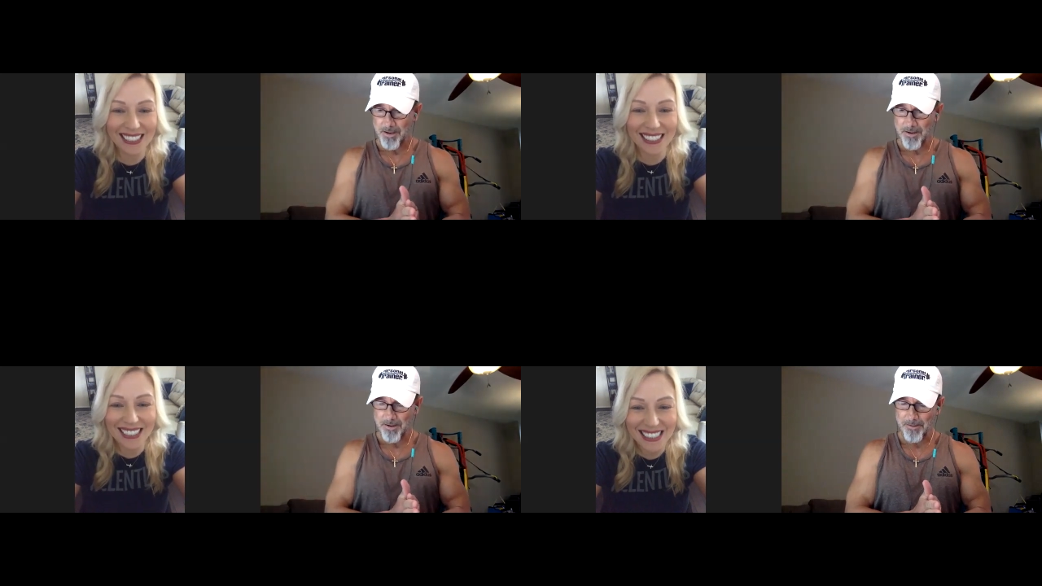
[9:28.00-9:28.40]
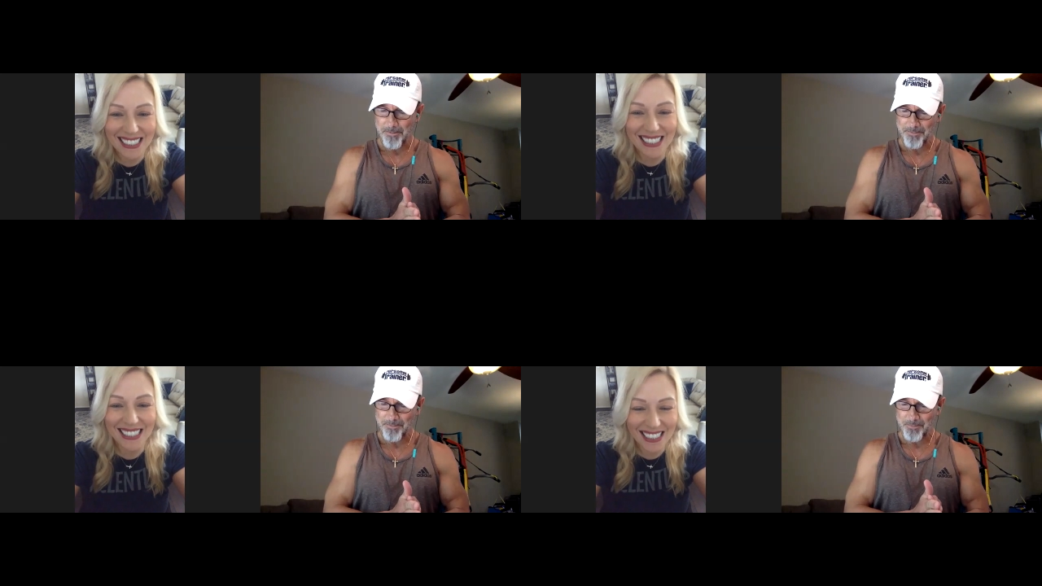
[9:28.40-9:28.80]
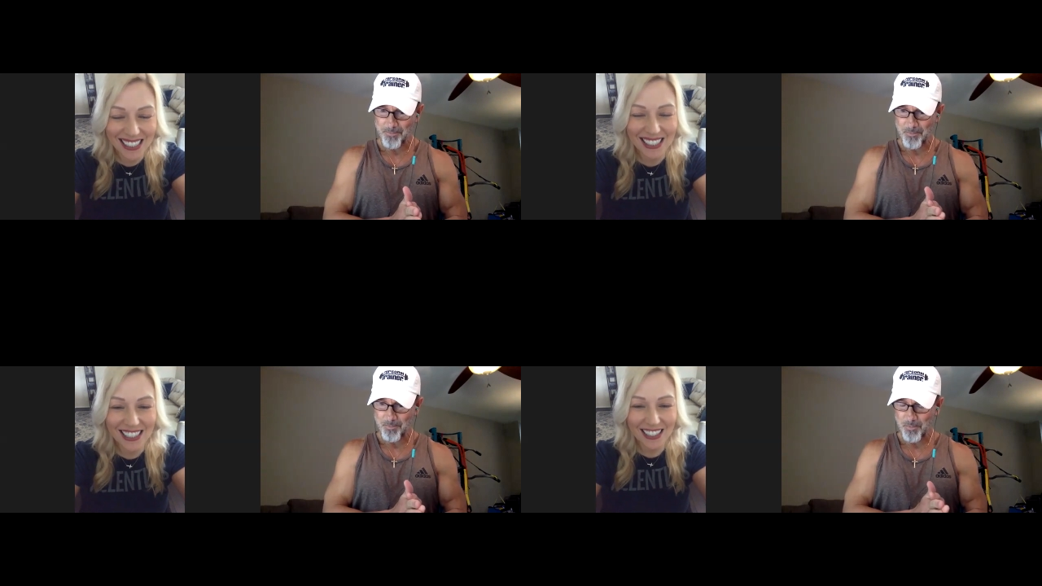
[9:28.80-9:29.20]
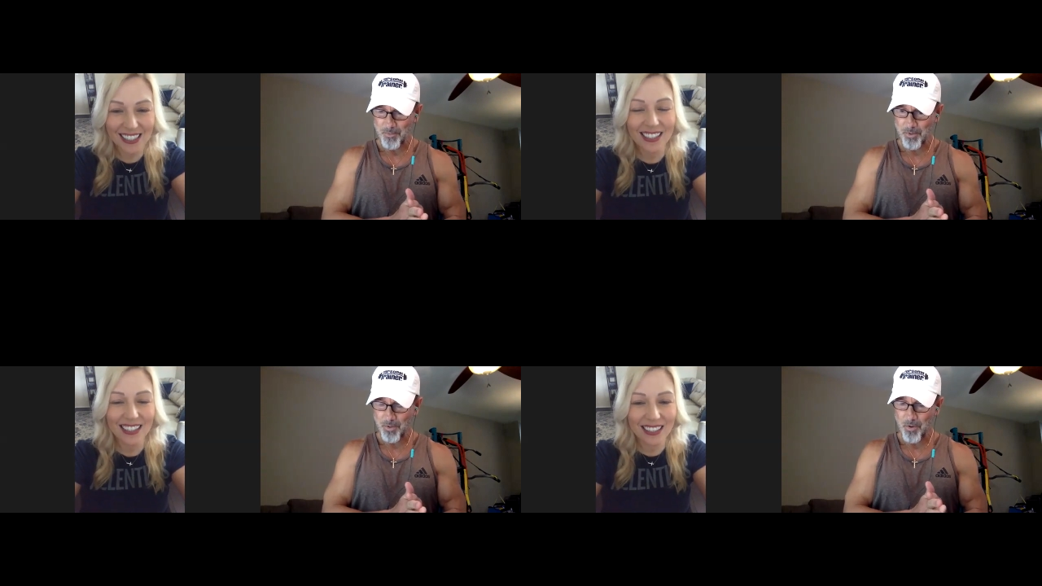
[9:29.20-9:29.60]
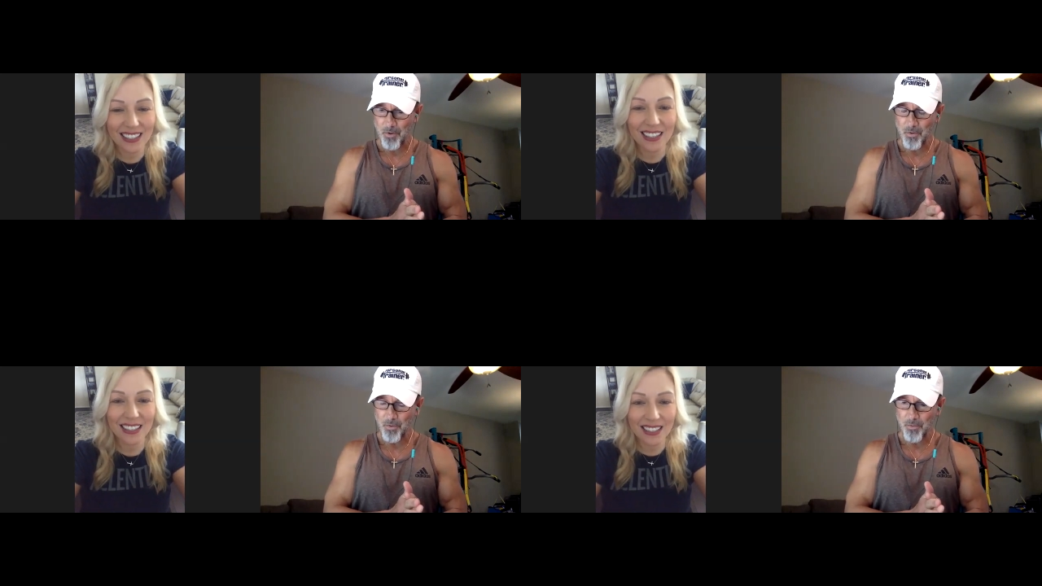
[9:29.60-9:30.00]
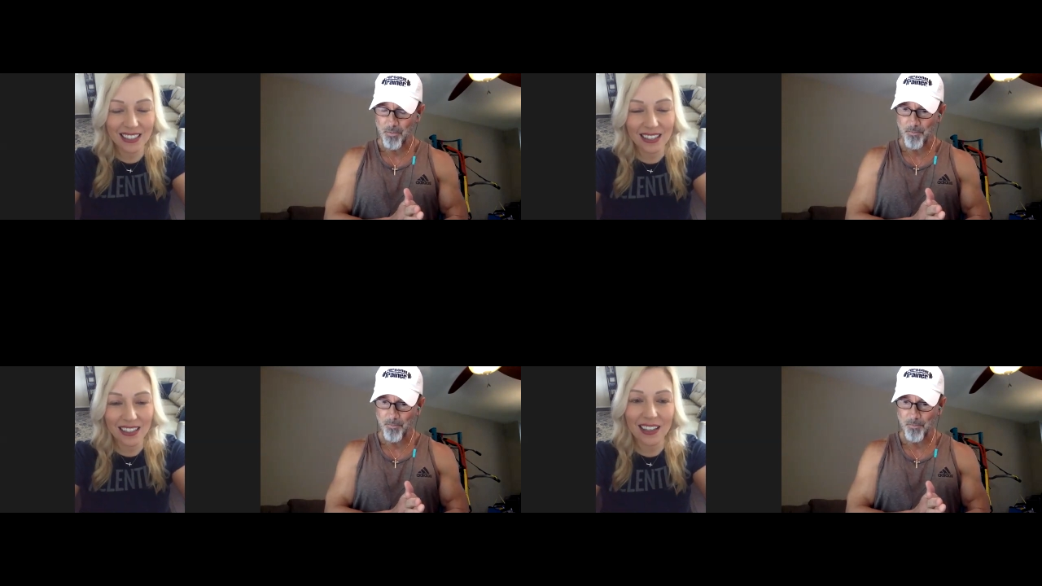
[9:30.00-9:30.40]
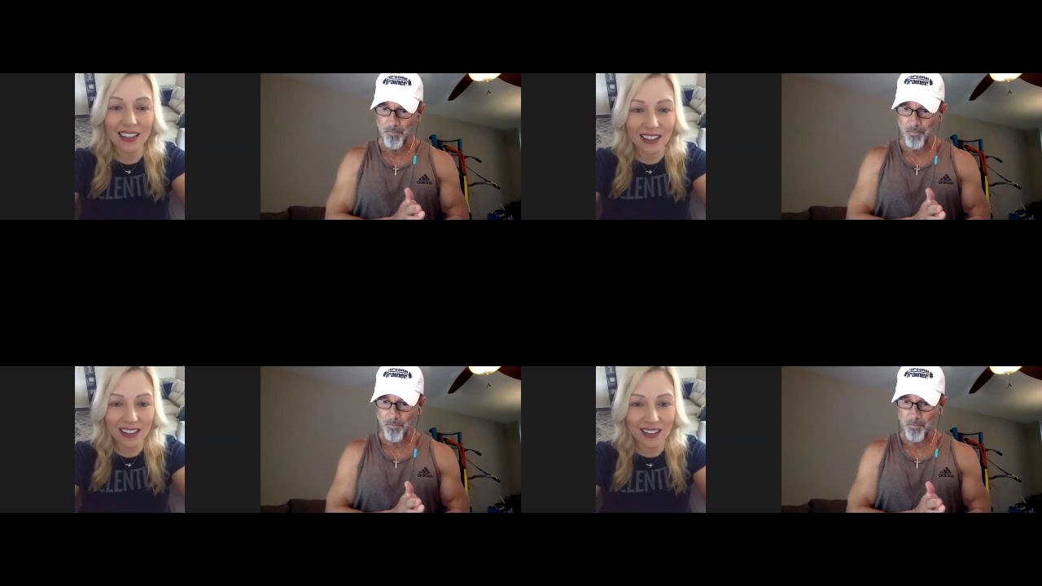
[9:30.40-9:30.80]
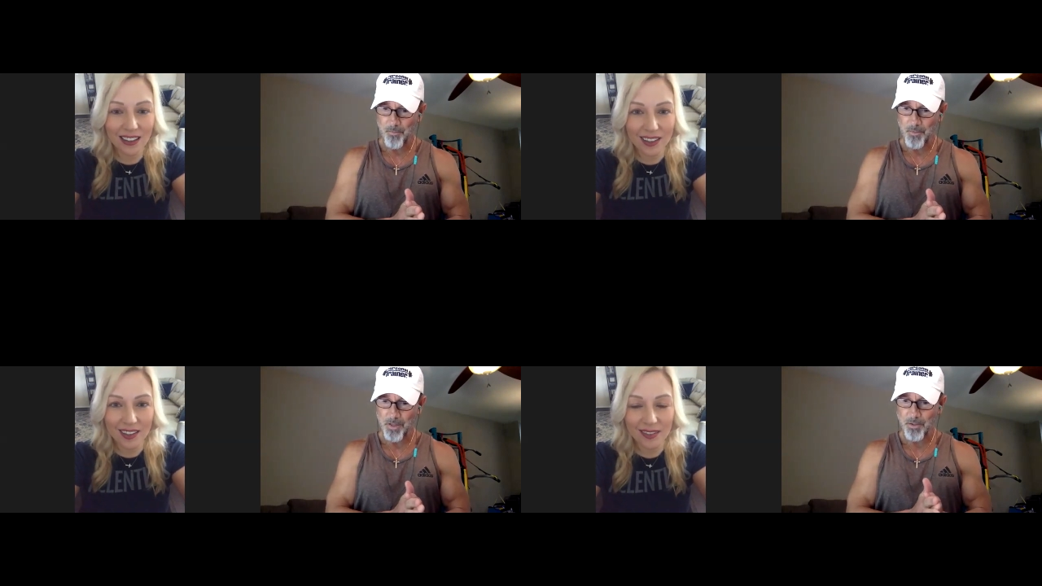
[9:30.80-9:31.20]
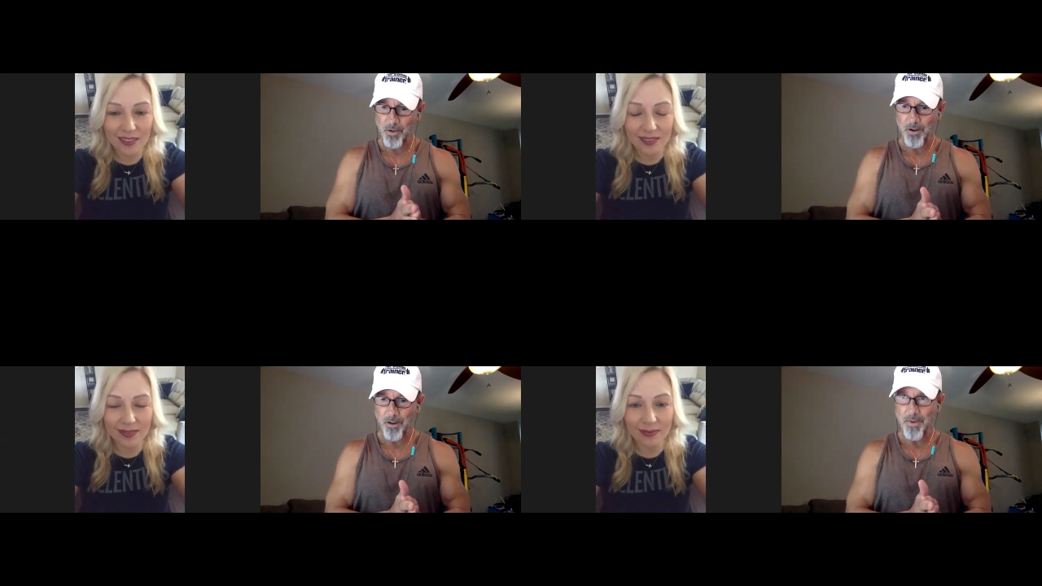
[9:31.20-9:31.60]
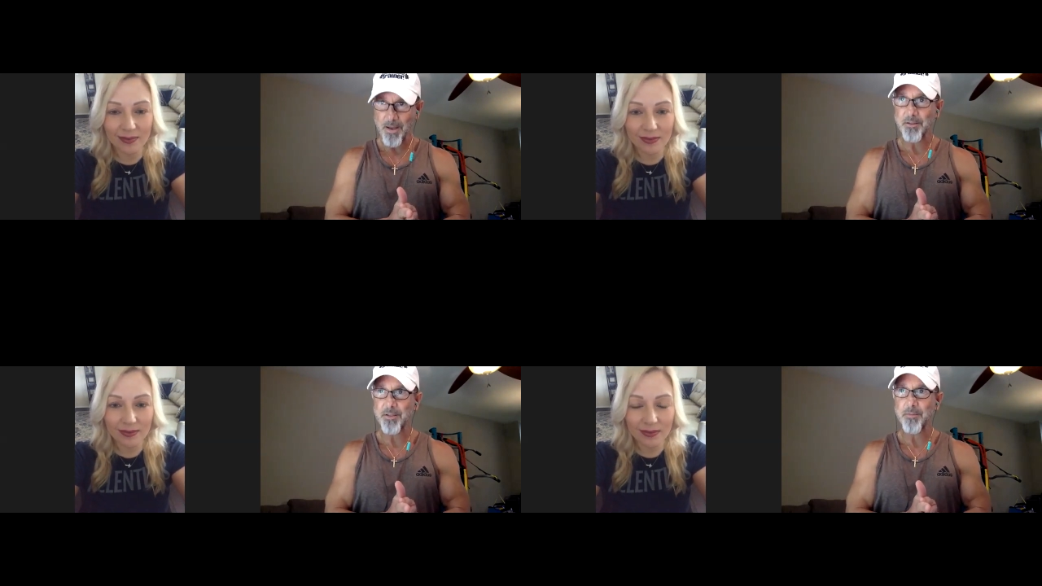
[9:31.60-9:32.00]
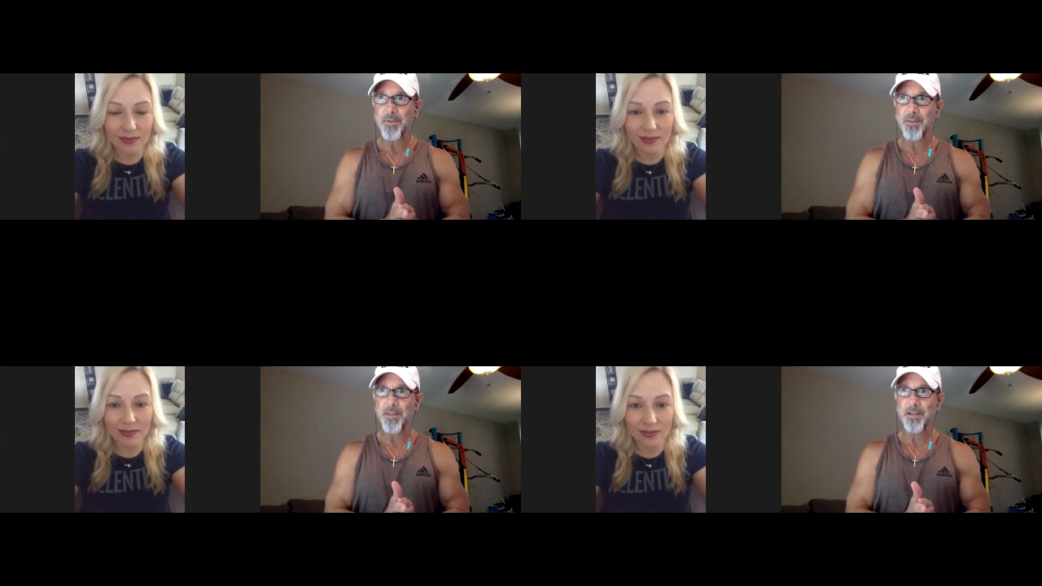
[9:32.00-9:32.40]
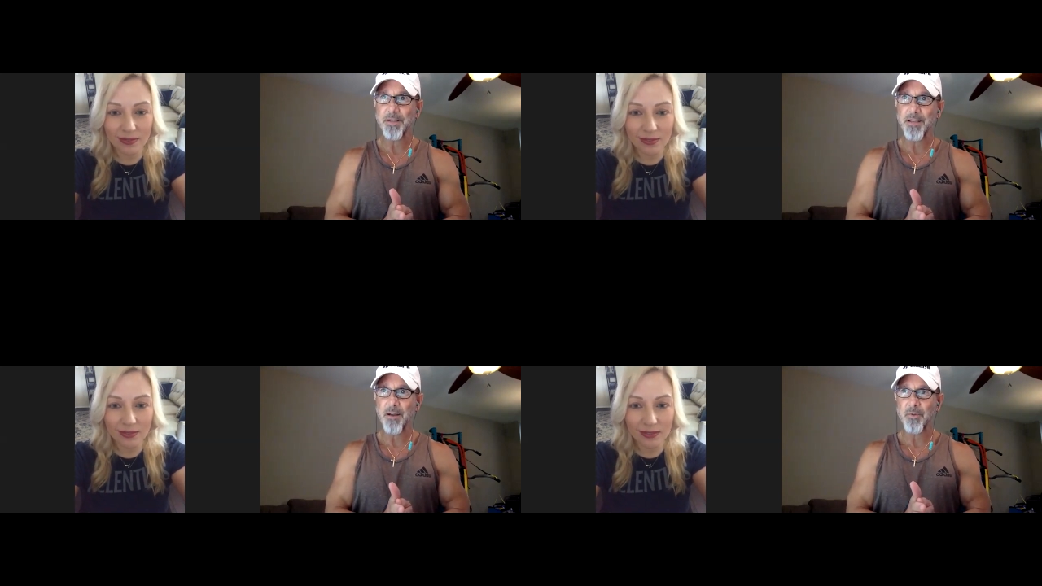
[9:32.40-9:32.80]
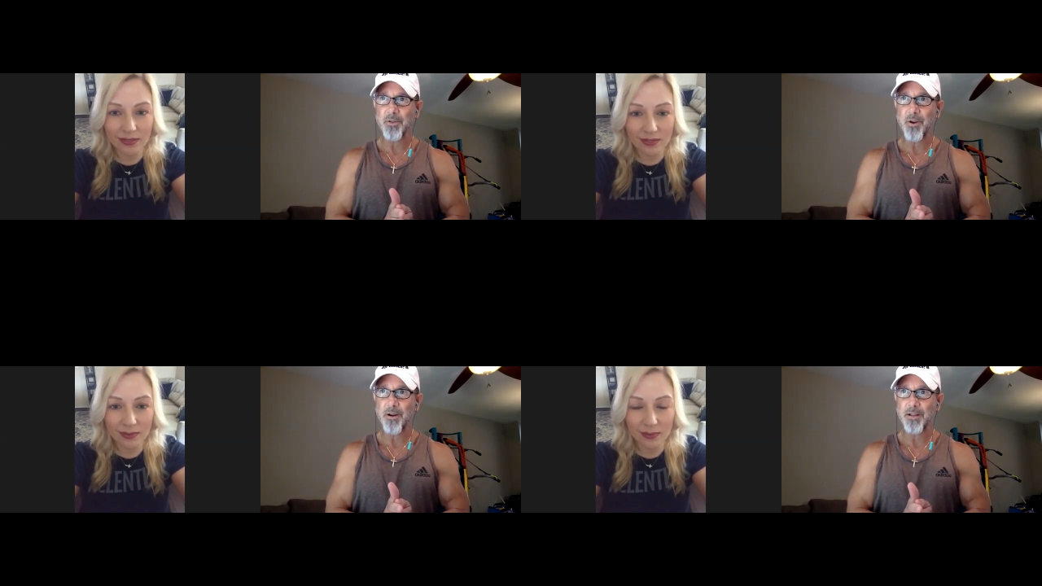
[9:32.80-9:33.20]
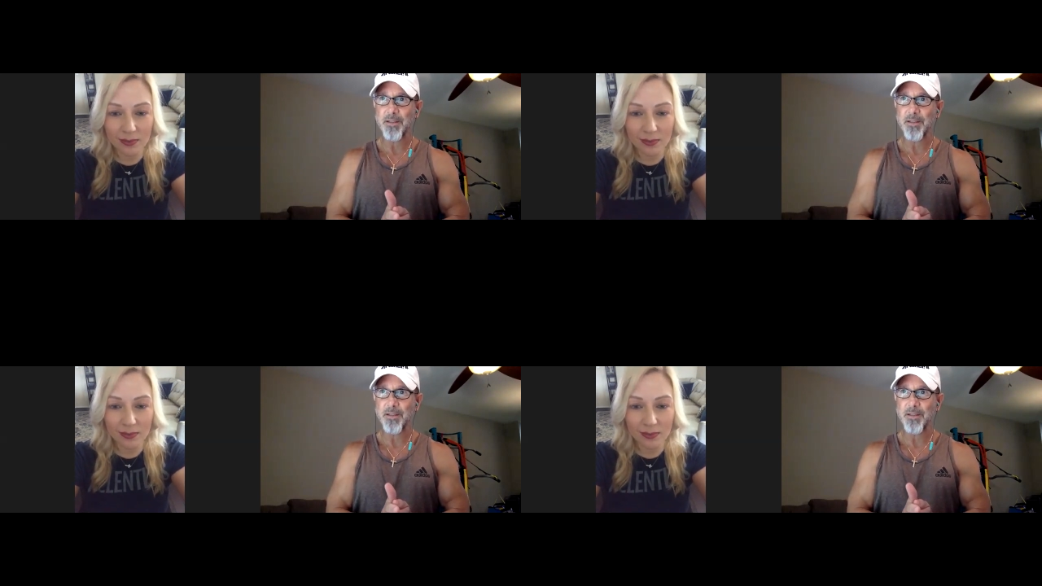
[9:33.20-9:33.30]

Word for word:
Speaker 1: um, so let's talk about some of the things that were starting